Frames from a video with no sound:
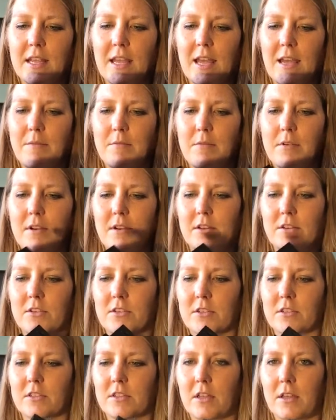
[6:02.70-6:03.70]
camera
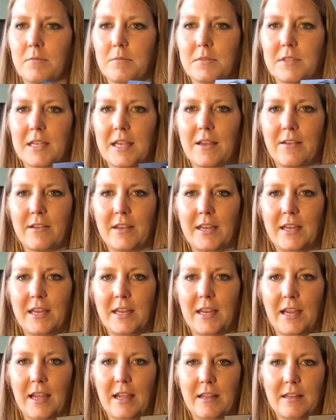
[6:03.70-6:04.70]
just comes out
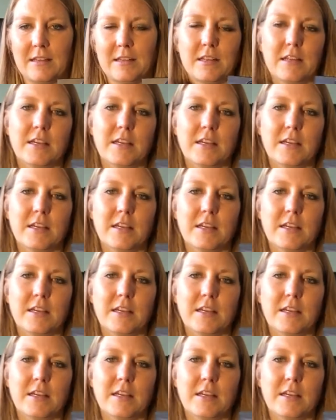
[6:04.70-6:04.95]
here.